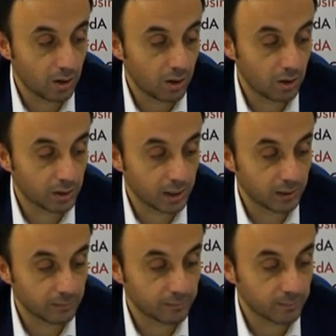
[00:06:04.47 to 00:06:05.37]
Okay.
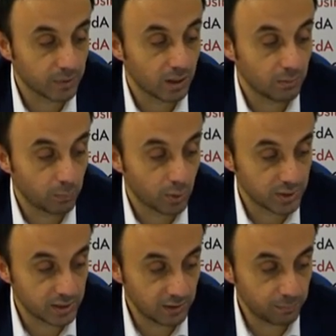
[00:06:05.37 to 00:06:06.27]

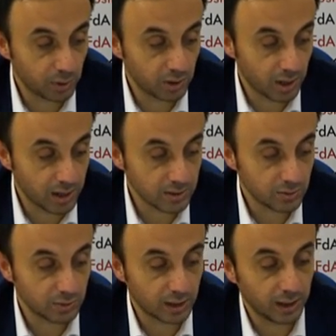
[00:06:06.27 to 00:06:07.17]
Possessive pronouns
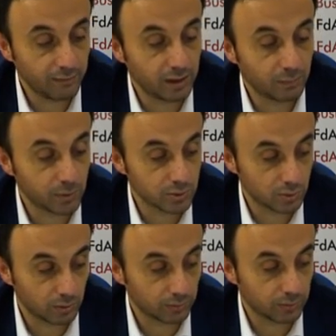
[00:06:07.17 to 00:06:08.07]
do not have an
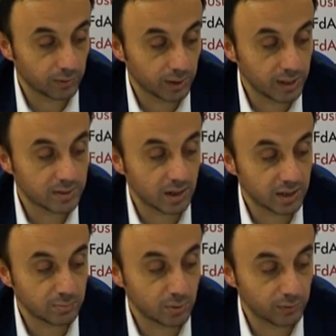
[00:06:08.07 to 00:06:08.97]
apostrophe. It's
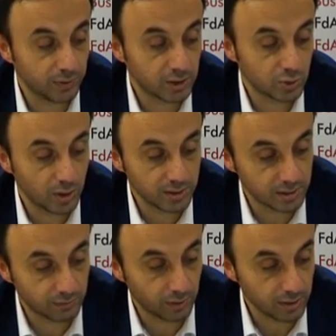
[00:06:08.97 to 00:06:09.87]
atmospheric choices,
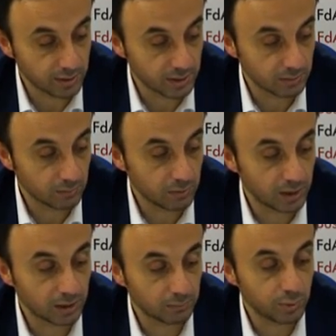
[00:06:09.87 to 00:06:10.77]
for instance. We are
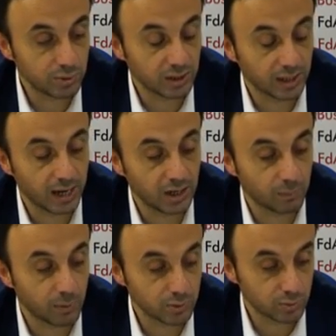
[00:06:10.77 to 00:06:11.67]
not putting any
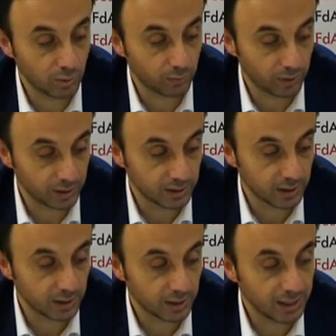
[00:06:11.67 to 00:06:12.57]
apostrophe on it.
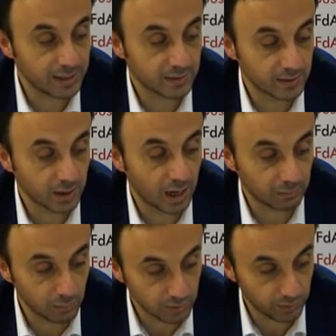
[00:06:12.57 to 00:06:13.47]
It's
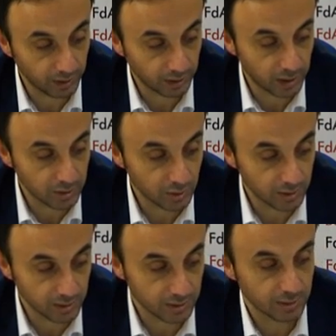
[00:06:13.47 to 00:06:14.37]
atmospheric
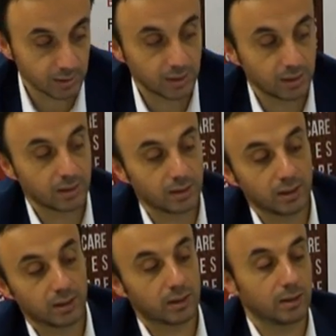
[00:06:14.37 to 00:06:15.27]
choices,
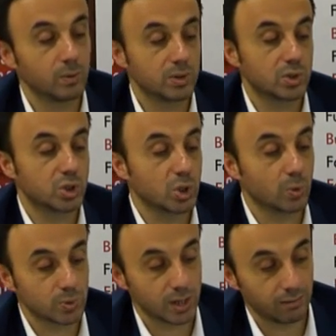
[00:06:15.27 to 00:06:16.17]
which
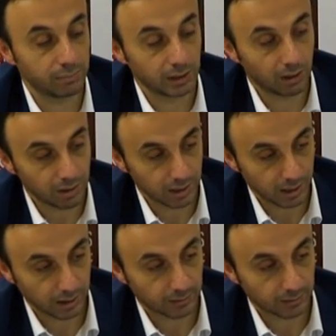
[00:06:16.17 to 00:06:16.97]
shows a belonging.